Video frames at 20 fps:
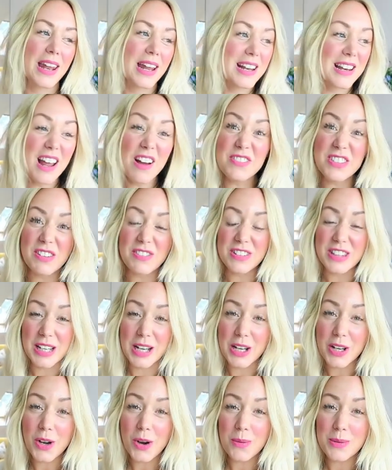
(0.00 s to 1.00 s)
And I loved
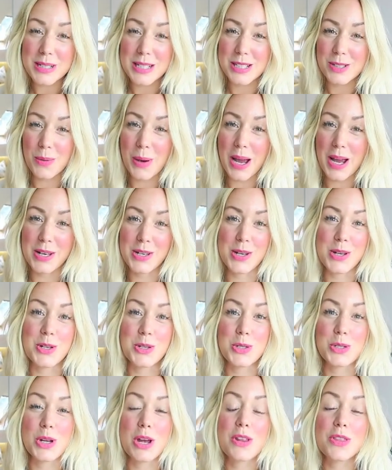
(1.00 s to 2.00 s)
everything I got, which is quite
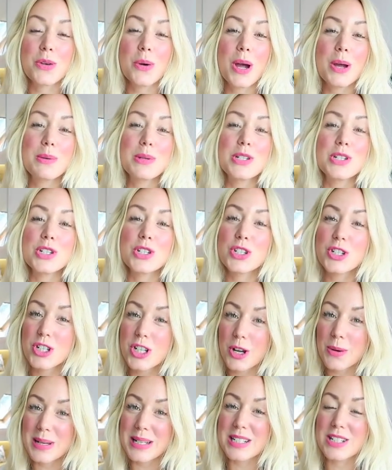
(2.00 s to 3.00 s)
unusual, so I thought I would
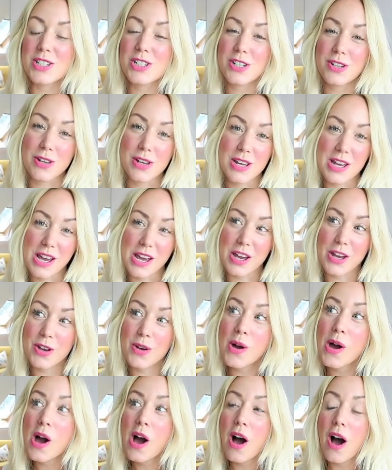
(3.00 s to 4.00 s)
show it to
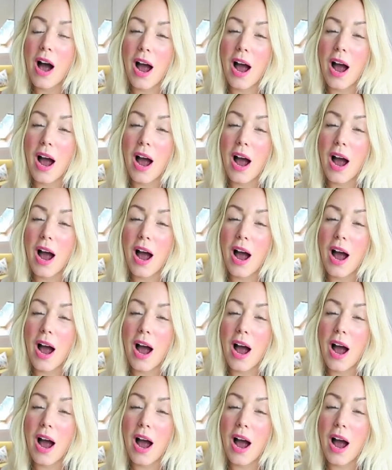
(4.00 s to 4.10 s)
you.